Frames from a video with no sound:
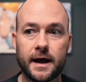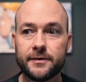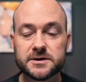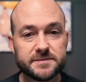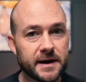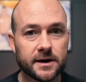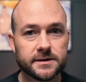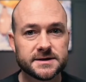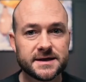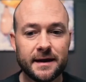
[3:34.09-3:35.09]
and they're spending all
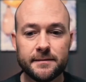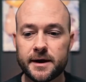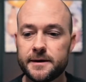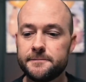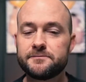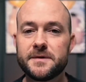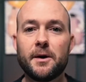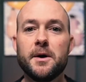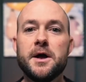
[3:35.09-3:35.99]
this time on it." Now,